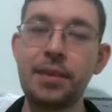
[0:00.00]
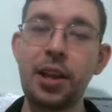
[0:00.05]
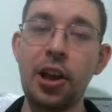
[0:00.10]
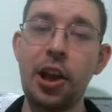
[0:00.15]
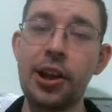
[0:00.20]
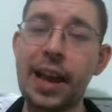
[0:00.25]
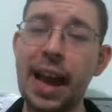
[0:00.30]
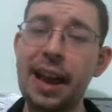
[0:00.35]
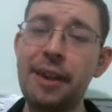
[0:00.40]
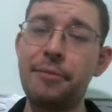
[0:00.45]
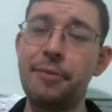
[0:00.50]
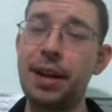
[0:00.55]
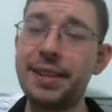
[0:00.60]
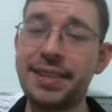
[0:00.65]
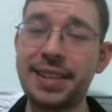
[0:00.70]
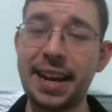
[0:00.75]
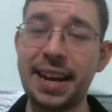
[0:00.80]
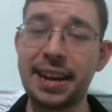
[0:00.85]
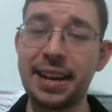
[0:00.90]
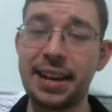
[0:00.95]
Okay, well
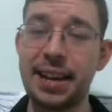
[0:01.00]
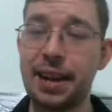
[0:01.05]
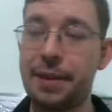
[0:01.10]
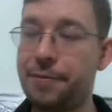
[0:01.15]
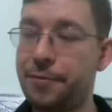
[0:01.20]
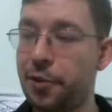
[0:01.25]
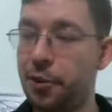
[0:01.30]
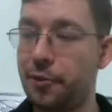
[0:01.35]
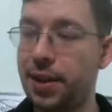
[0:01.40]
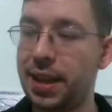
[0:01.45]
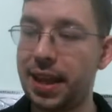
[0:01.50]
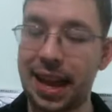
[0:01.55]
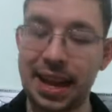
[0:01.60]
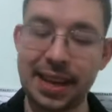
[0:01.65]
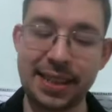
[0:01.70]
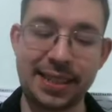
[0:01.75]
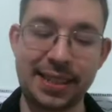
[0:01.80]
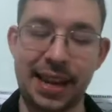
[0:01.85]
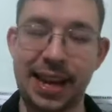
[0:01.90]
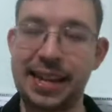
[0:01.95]
done if you
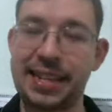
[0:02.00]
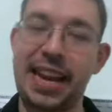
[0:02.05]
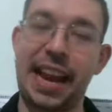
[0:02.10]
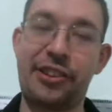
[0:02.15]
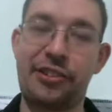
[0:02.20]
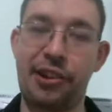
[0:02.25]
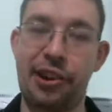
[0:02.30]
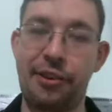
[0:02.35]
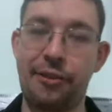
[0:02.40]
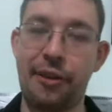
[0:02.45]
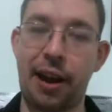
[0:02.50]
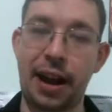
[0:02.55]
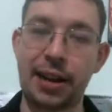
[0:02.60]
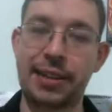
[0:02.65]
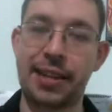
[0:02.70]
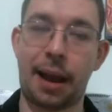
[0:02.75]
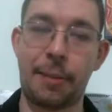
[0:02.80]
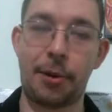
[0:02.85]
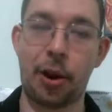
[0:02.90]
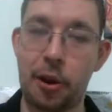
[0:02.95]
realize that it's actually the right
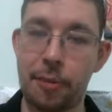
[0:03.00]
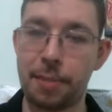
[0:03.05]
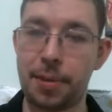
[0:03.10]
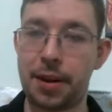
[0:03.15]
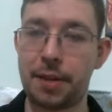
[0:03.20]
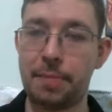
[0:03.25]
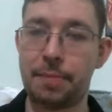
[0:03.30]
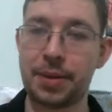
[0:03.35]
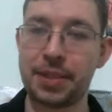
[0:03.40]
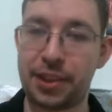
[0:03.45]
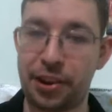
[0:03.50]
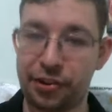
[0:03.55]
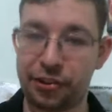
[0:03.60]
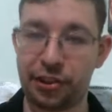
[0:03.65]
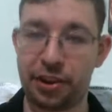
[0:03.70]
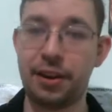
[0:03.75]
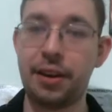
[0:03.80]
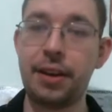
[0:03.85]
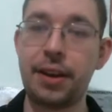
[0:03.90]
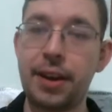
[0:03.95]
time to open the
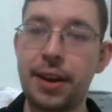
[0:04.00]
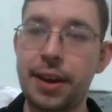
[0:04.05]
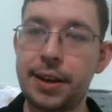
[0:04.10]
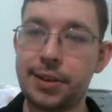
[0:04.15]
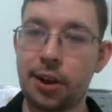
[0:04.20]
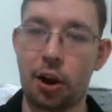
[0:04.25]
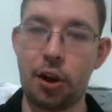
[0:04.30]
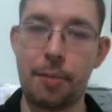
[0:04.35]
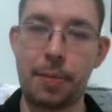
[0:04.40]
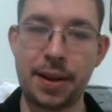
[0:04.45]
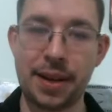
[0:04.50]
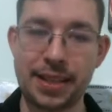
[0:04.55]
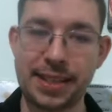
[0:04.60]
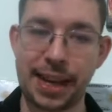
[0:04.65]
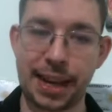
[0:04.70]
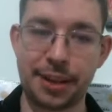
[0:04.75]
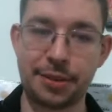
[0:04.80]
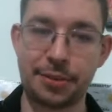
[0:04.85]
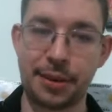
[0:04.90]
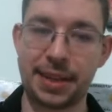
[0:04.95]
position, to open the
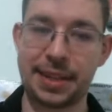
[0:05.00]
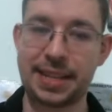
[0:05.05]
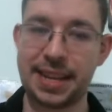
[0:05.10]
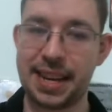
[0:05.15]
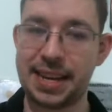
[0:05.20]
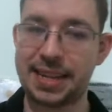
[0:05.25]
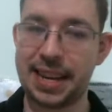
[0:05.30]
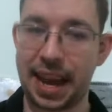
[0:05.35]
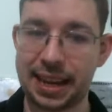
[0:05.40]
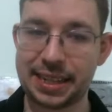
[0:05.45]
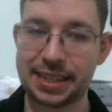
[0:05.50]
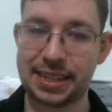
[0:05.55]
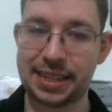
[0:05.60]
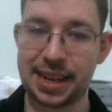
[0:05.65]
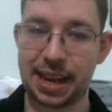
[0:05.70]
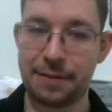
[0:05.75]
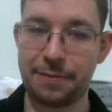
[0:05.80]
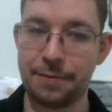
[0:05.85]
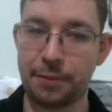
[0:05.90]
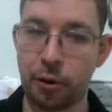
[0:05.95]
center with d takes
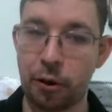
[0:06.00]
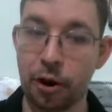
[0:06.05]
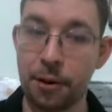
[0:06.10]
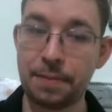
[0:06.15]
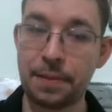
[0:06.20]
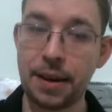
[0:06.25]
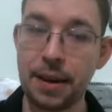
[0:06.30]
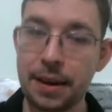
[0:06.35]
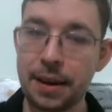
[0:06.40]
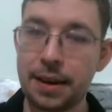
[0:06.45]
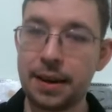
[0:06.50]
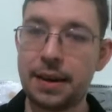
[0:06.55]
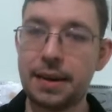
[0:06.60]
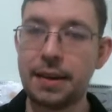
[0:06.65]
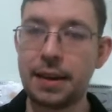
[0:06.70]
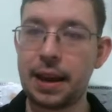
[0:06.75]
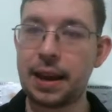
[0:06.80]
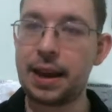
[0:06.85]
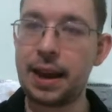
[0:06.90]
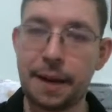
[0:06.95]
c4.
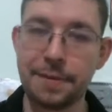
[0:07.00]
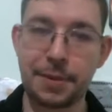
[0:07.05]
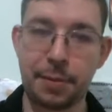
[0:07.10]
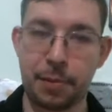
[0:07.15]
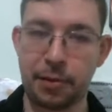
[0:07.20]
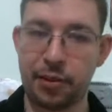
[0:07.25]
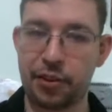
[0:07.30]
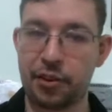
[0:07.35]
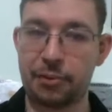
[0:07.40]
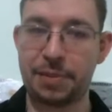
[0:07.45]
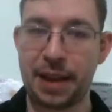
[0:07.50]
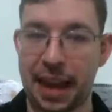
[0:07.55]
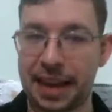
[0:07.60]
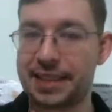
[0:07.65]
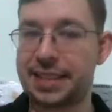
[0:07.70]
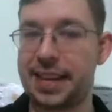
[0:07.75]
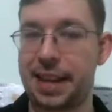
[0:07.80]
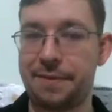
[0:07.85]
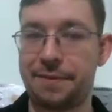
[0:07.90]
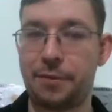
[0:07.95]
And then after bishop
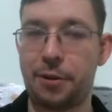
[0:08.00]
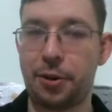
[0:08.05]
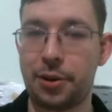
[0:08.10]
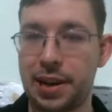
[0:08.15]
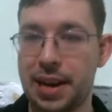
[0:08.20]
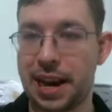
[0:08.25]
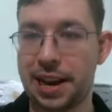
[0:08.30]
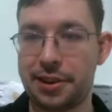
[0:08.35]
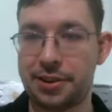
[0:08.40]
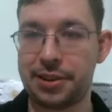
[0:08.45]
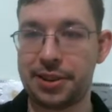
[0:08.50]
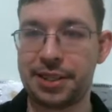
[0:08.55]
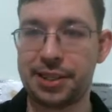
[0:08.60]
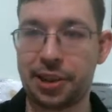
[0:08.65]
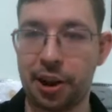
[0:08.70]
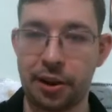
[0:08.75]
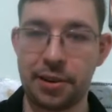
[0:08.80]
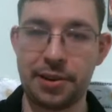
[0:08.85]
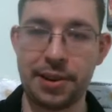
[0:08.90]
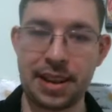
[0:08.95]
takes c4, the idea is to
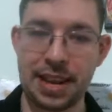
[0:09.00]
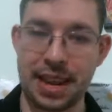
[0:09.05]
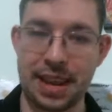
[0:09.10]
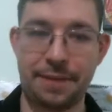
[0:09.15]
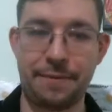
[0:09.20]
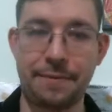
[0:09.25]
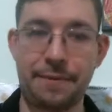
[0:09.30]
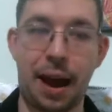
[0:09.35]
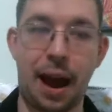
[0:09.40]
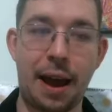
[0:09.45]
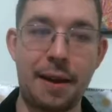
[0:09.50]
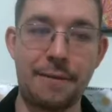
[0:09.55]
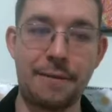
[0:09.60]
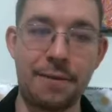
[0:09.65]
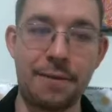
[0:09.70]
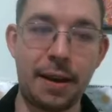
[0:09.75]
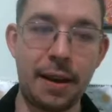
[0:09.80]
go e5.